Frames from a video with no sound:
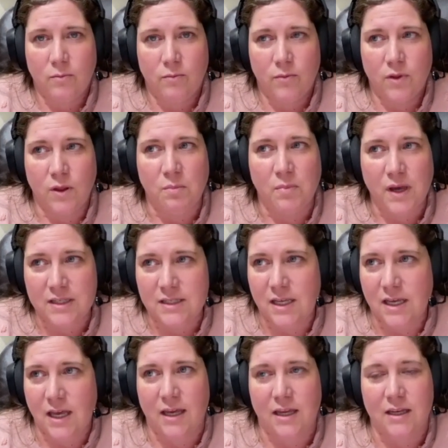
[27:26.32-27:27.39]
the best
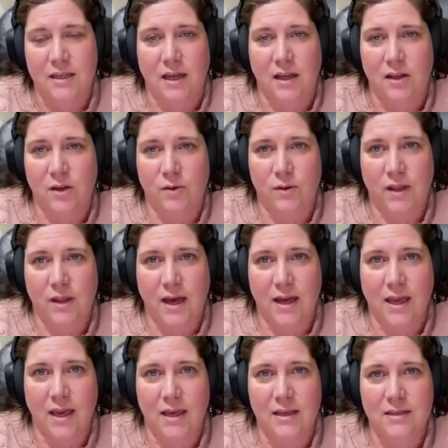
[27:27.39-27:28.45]
thing I can tell you in that
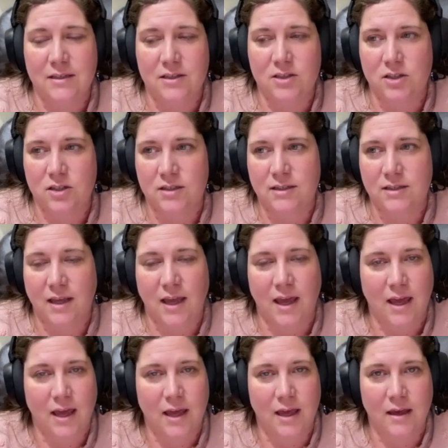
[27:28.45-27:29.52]
case is just say,
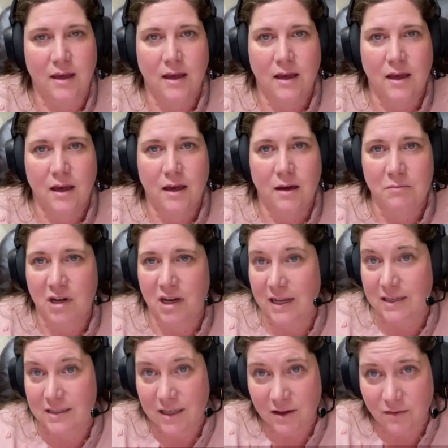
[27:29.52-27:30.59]
hey, I'm not
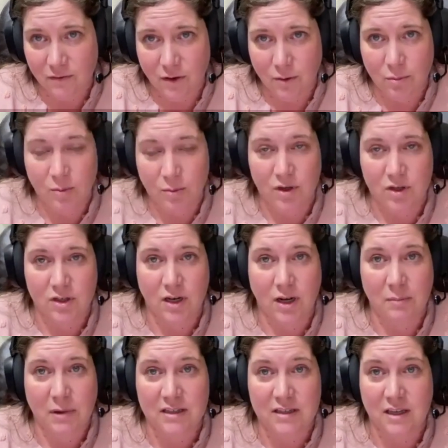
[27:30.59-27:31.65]
asking for your permission,
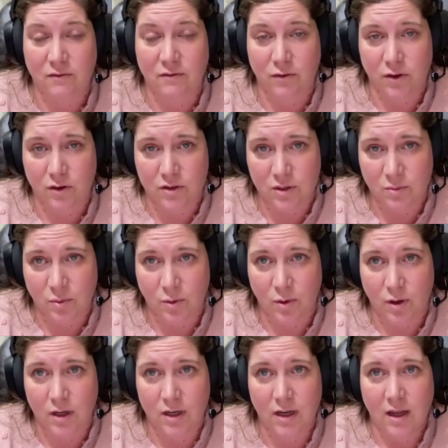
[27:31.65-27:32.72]
I'm asking for your
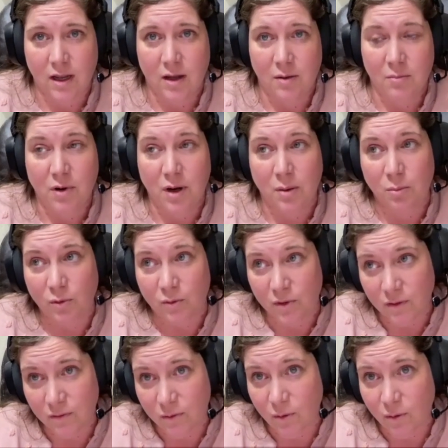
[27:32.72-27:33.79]
support. But I'm
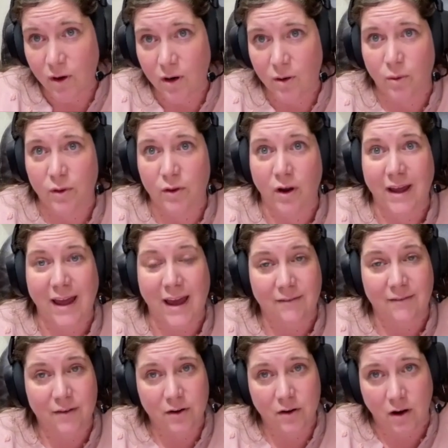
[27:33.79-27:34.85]
moving forward whether I
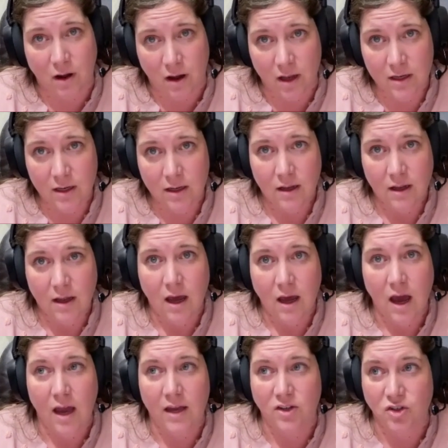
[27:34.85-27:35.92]
have it or not.
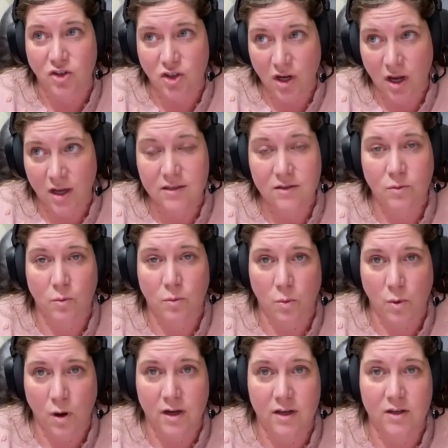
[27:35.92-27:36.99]
I just
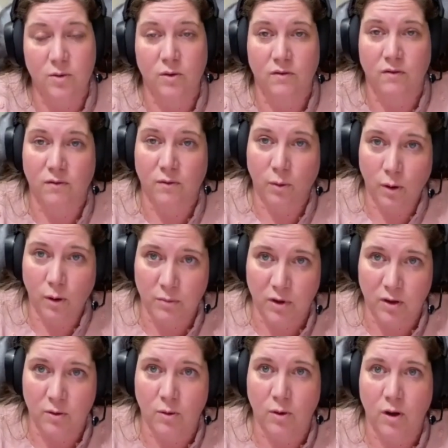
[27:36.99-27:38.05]
wanted to inform
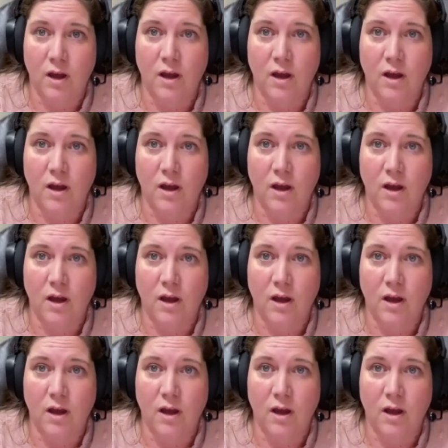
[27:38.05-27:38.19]
you